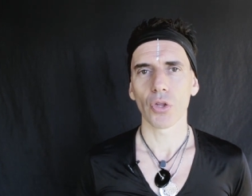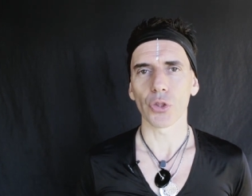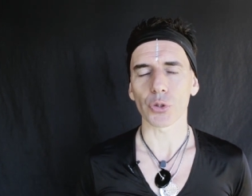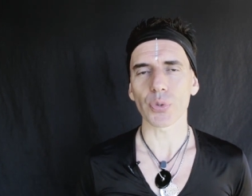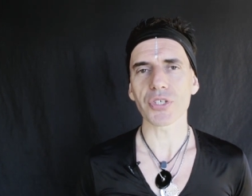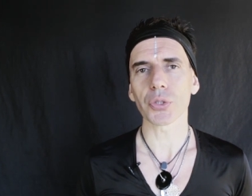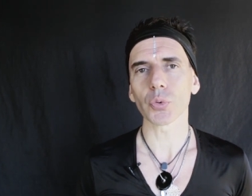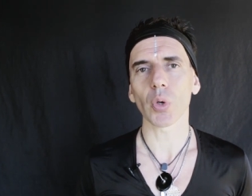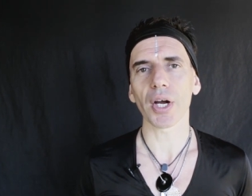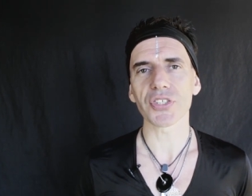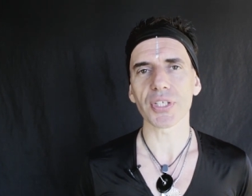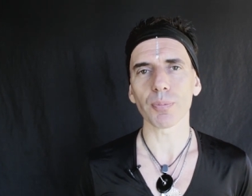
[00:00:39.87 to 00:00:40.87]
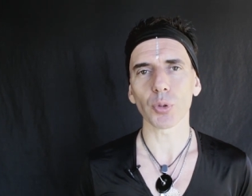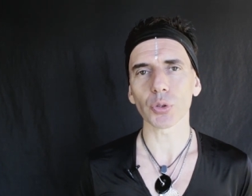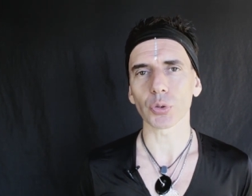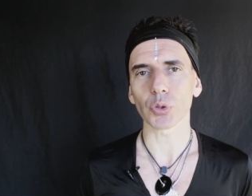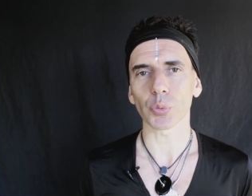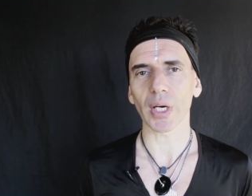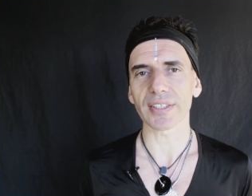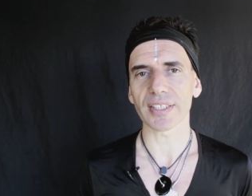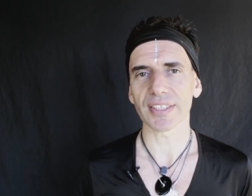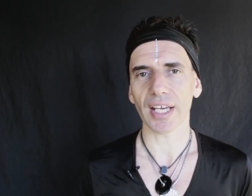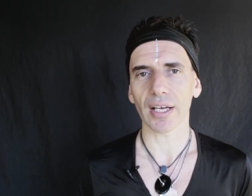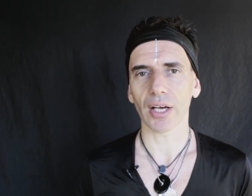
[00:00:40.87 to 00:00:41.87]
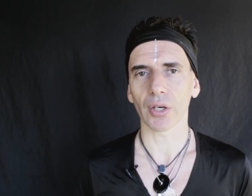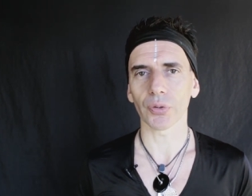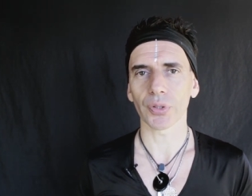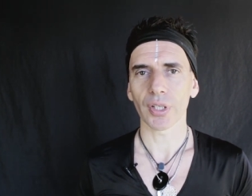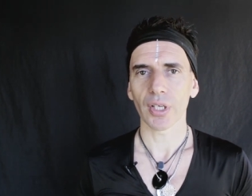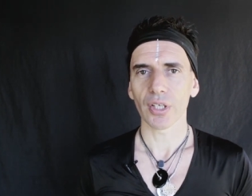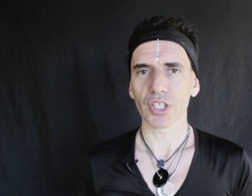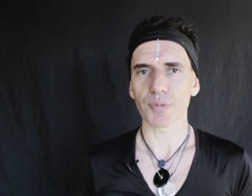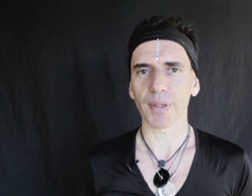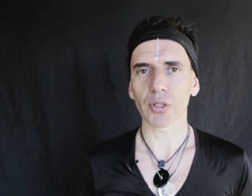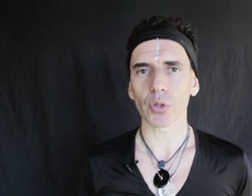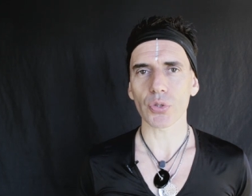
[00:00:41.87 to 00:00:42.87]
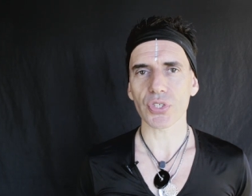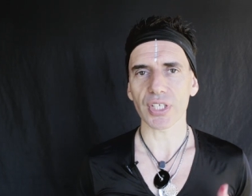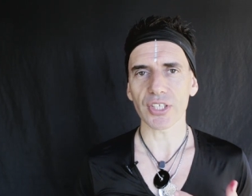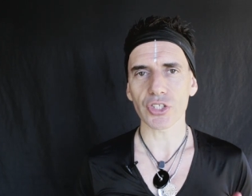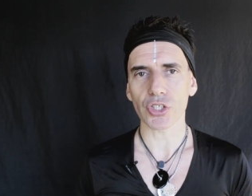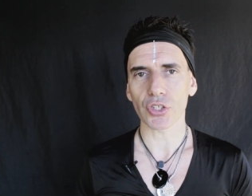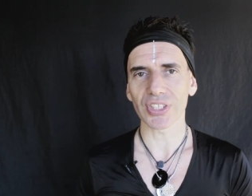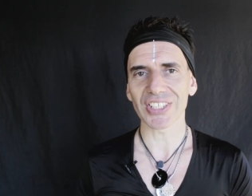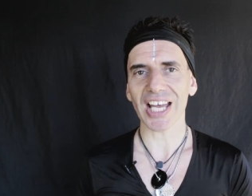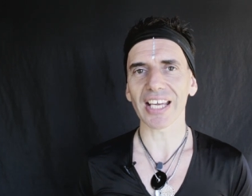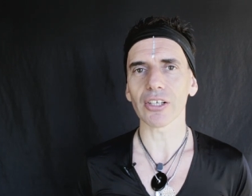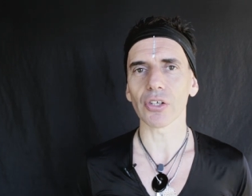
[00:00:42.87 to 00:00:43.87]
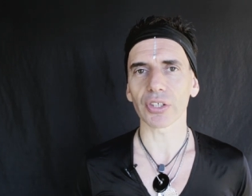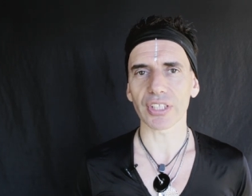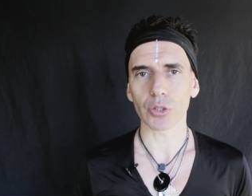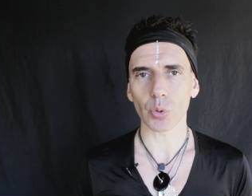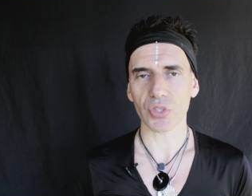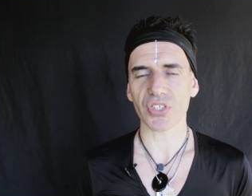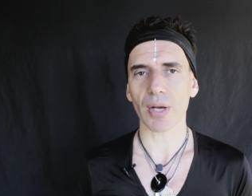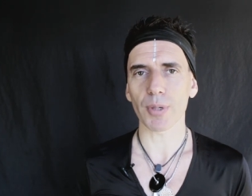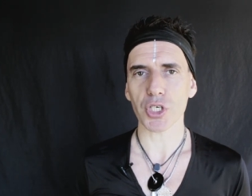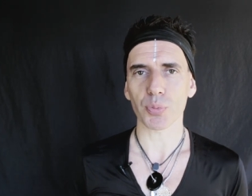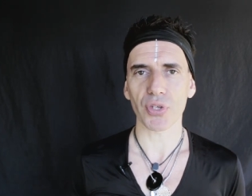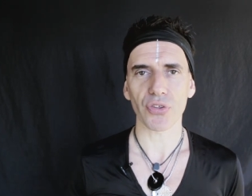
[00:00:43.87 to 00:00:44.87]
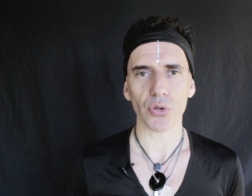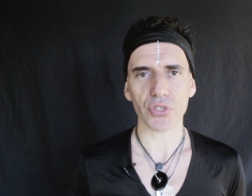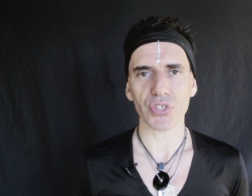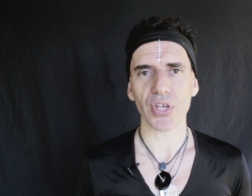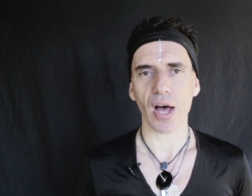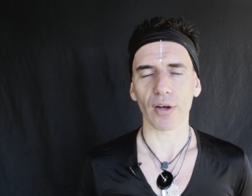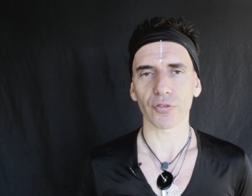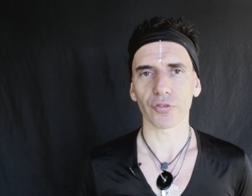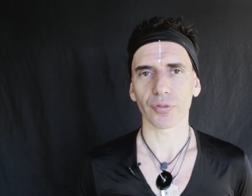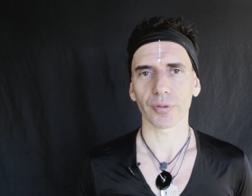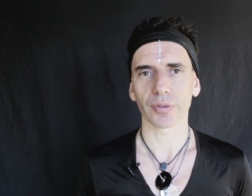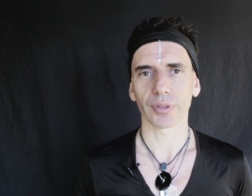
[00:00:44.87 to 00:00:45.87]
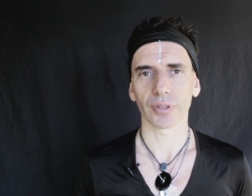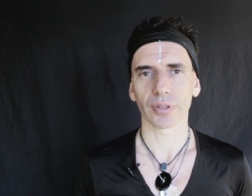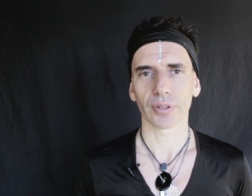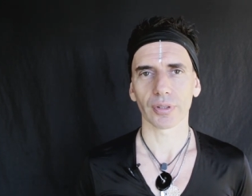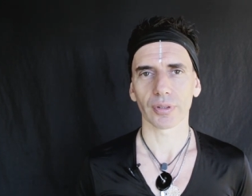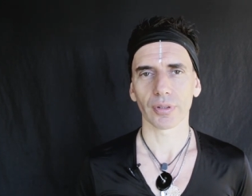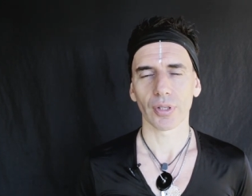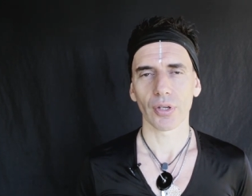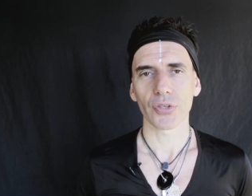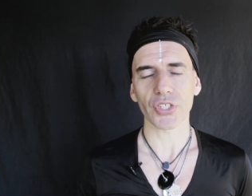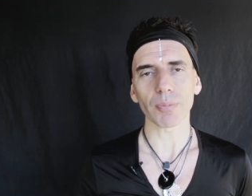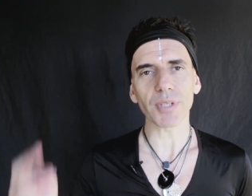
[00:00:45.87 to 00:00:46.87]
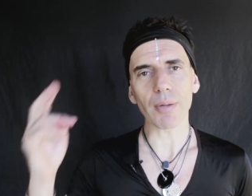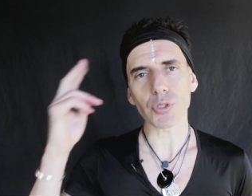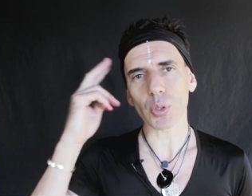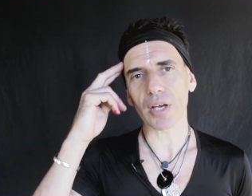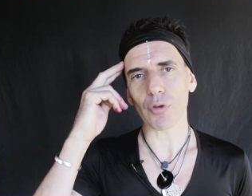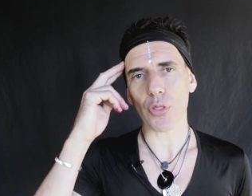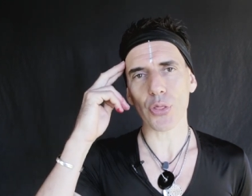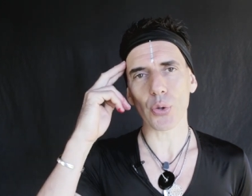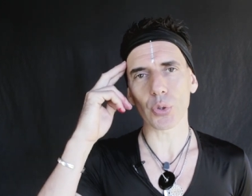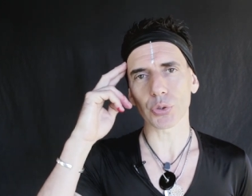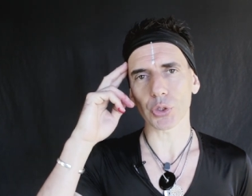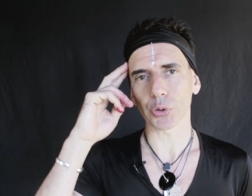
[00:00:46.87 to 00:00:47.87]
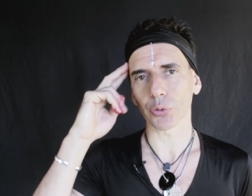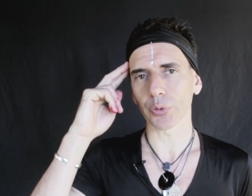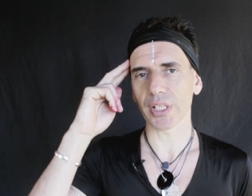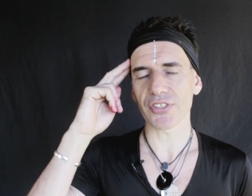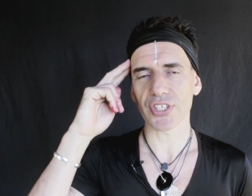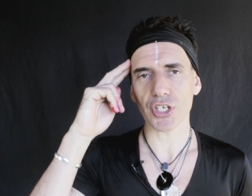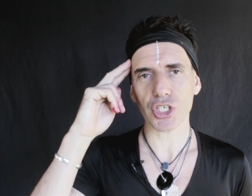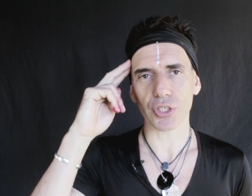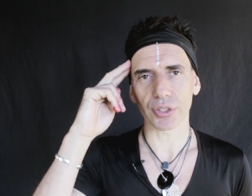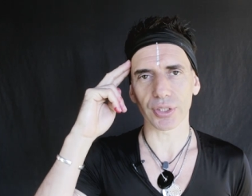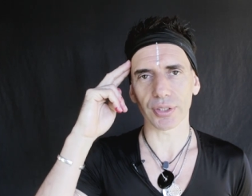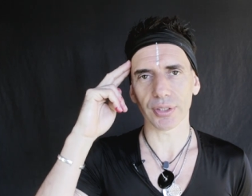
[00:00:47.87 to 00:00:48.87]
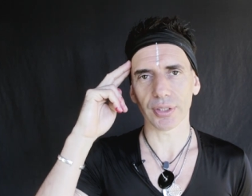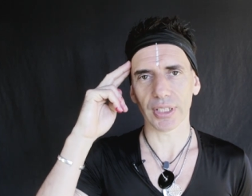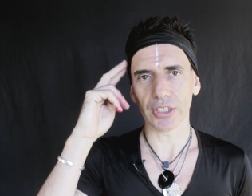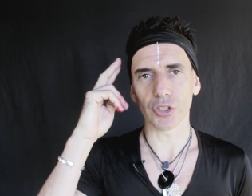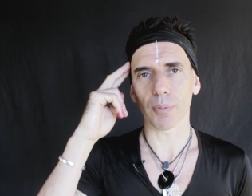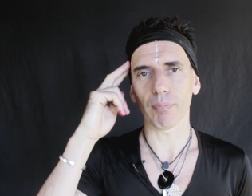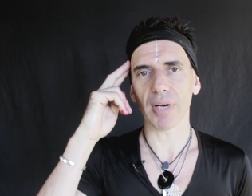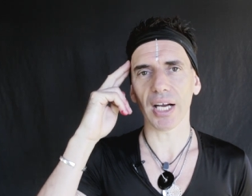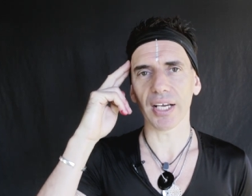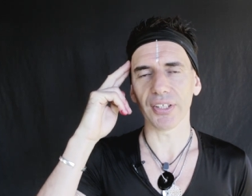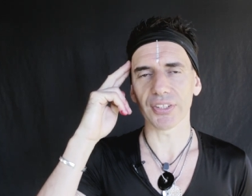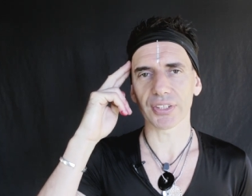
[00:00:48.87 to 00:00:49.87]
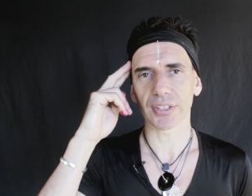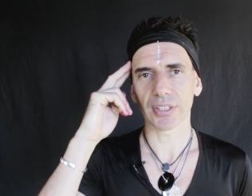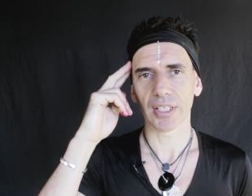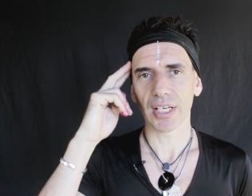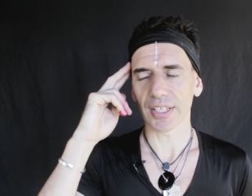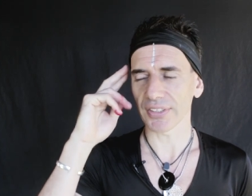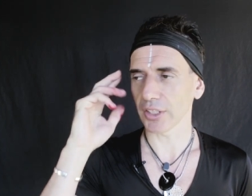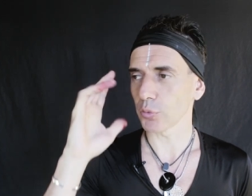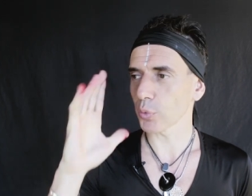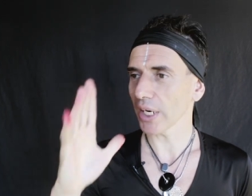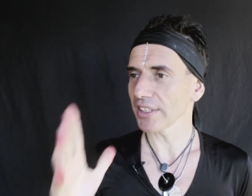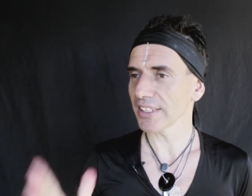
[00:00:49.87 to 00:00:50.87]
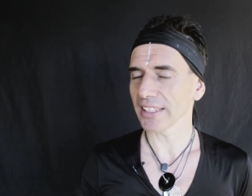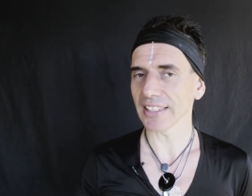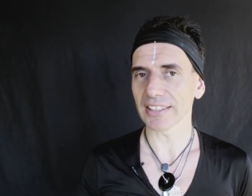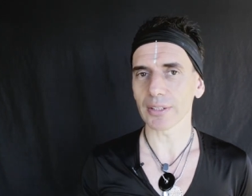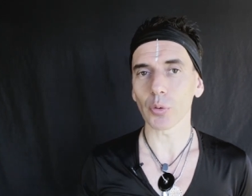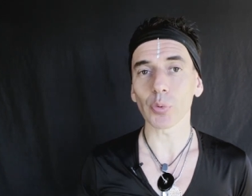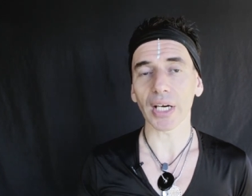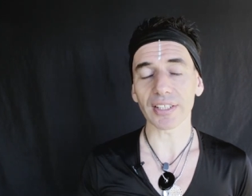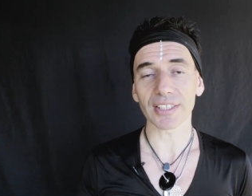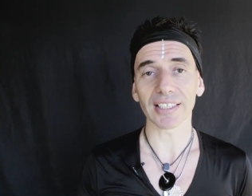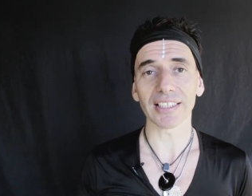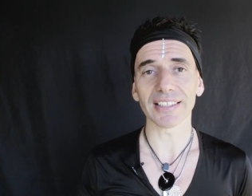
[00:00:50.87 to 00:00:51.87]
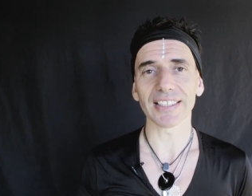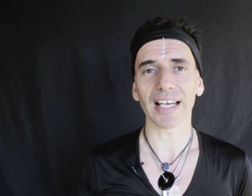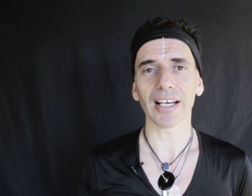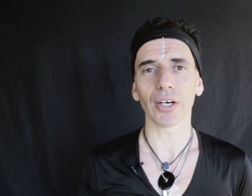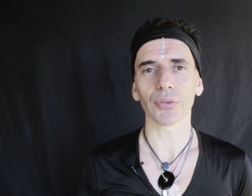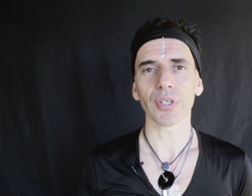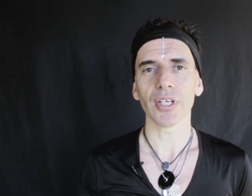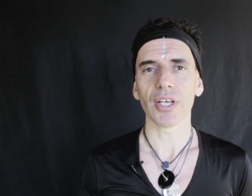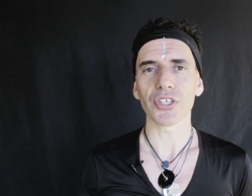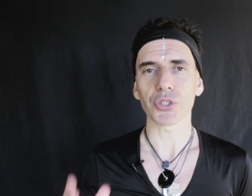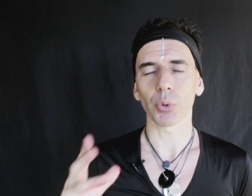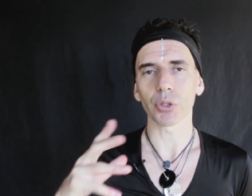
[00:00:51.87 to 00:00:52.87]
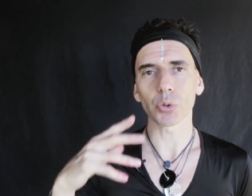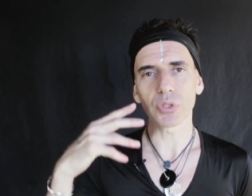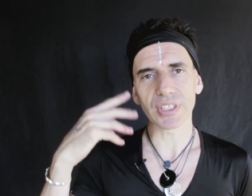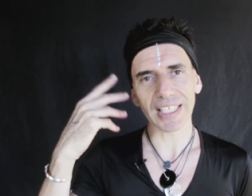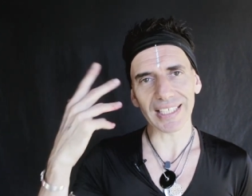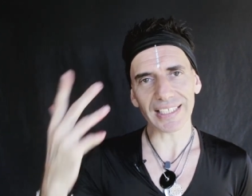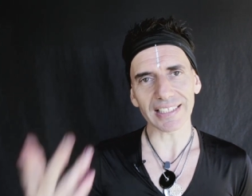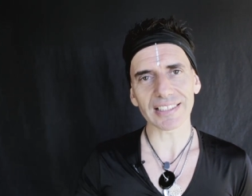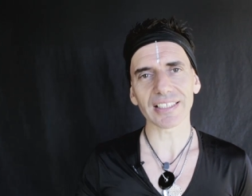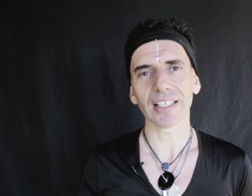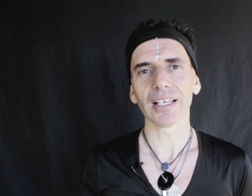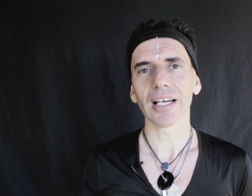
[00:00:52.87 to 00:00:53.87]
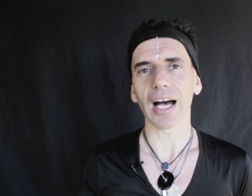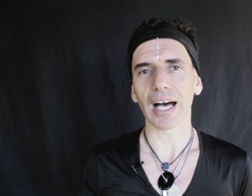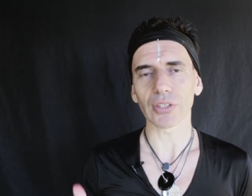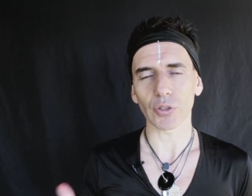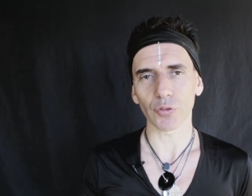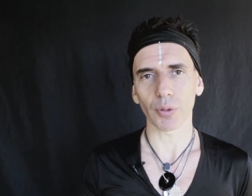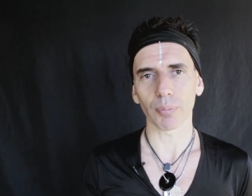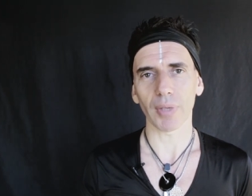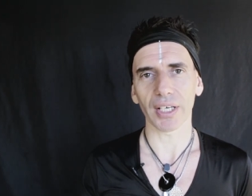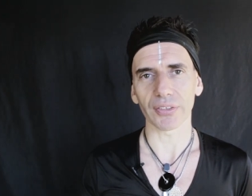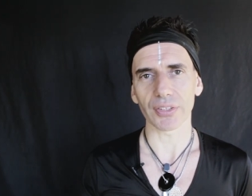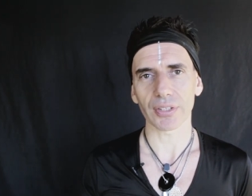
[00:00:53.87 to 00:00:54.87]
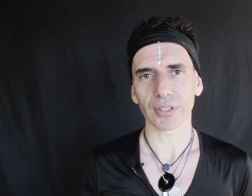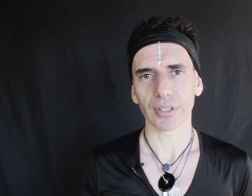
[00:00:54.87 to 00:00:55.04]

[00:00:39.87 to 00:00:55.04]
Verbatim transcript: The reason why it's important to write it down is because it's a dialogue that you establish with yourself. Sometimes you have a thought or a realization in your mind, and then writing it, writing it down is going to take it out of your mind.